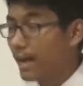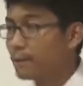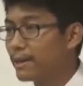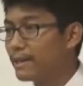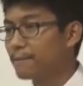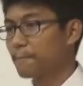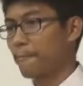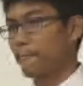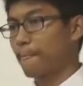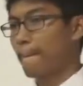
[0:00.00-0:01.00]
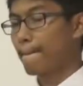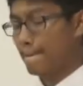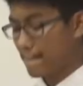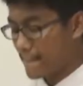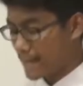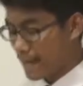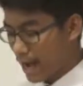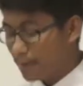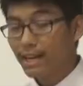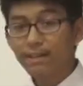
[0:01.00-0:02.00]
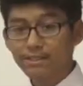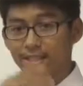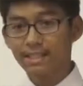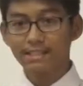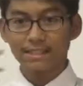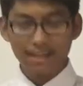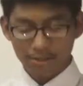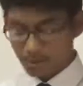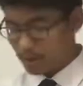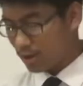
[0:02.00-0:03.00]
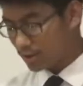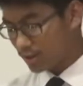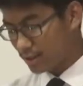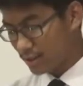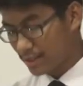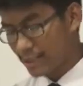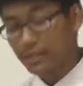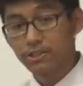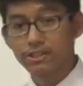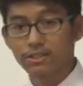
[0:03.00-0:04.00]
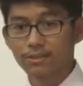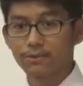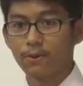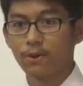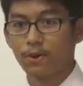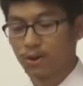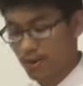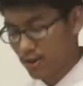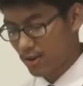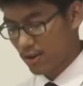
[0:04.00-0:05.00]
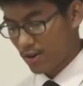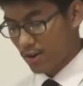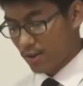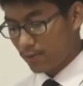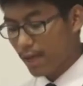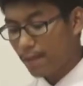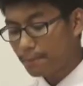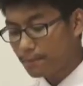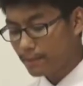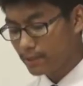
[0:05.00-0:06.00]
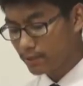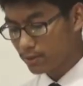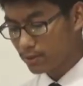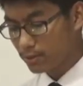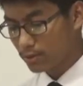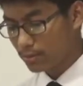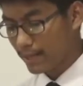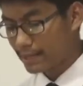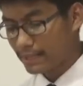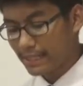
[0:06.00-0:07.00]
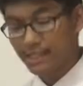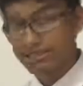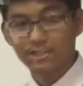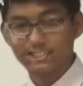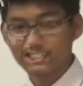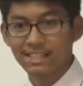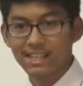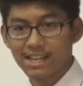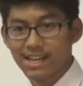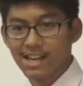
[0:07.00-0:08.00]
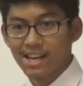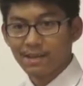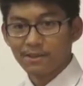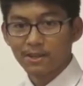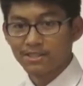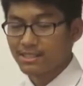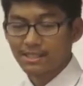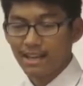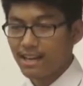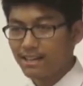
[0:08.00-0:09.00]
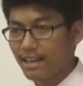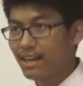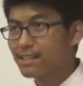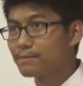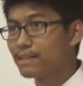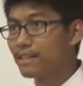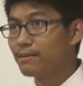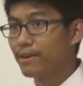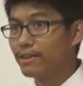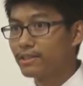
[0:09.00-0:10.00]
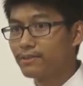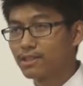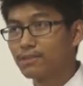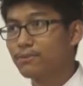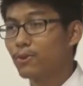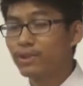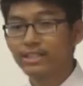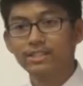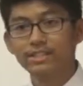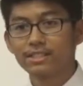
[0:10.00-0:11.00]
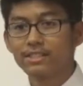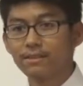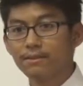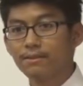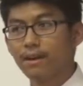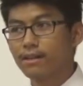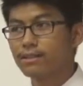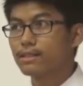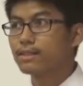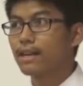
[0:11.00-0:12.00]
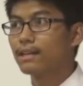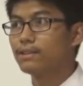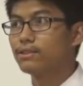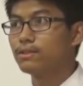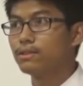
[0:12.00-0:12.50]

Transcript: Anyway, I would like to say thanks to all the teachers for helping me through my teenage odyssey, because that has been a very difficult 4 years since I